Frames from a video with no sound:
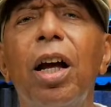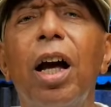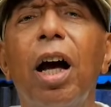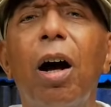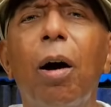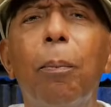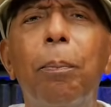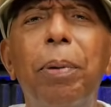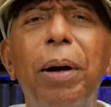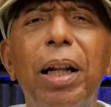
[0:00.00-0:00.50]

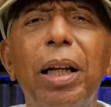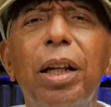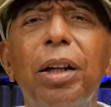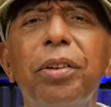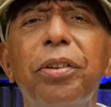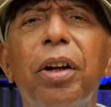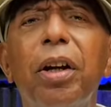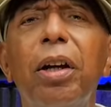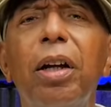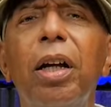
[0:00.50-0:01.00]

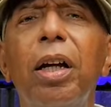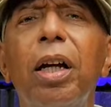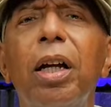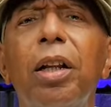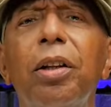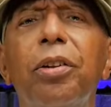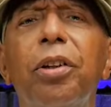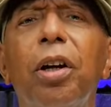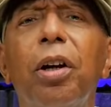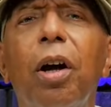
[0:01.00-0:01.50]
ability
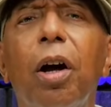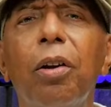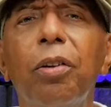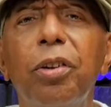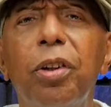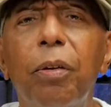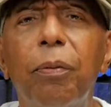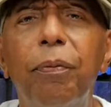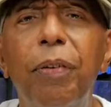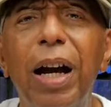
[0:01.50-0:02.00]
to
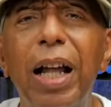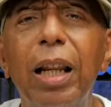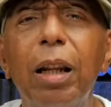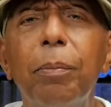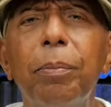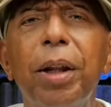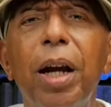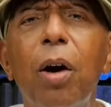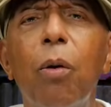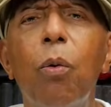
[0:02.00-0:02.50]

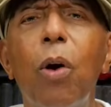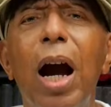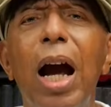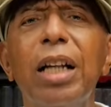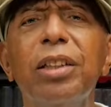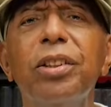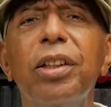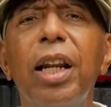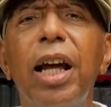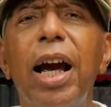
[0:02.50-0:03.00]
develop their
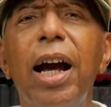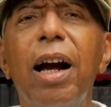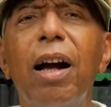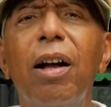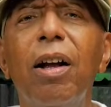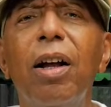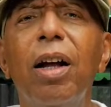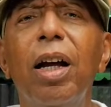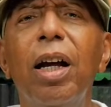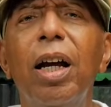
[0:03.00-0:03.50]
rationale,